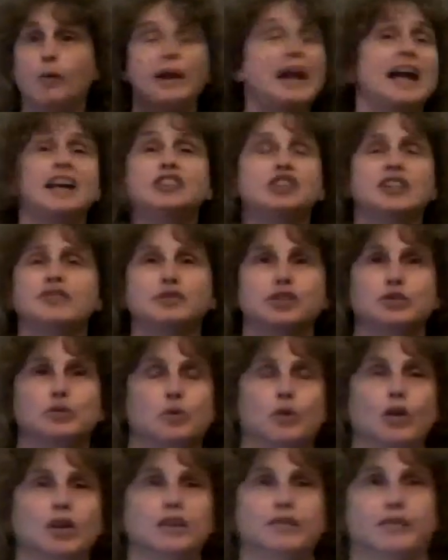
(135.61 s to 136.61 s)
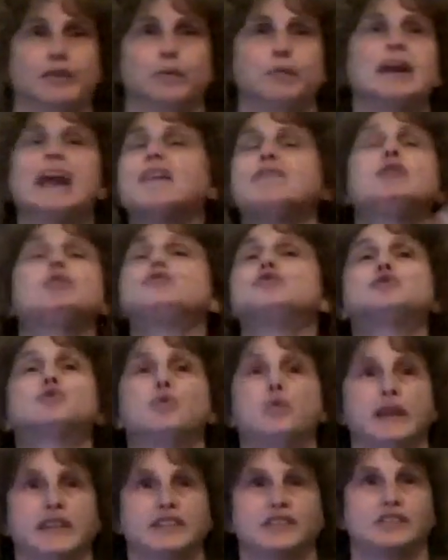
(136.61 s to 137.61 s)
We actually have to do all of them. We have no
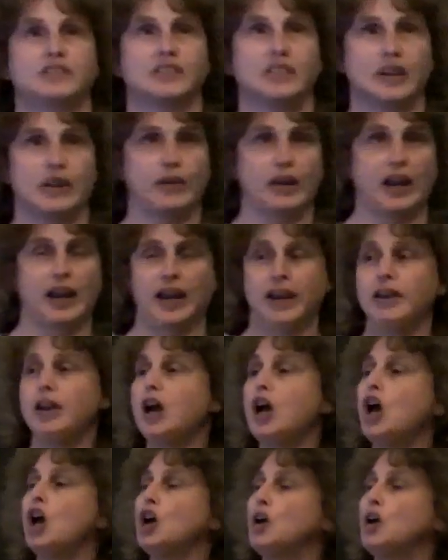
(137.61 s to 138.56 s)
choice, okay?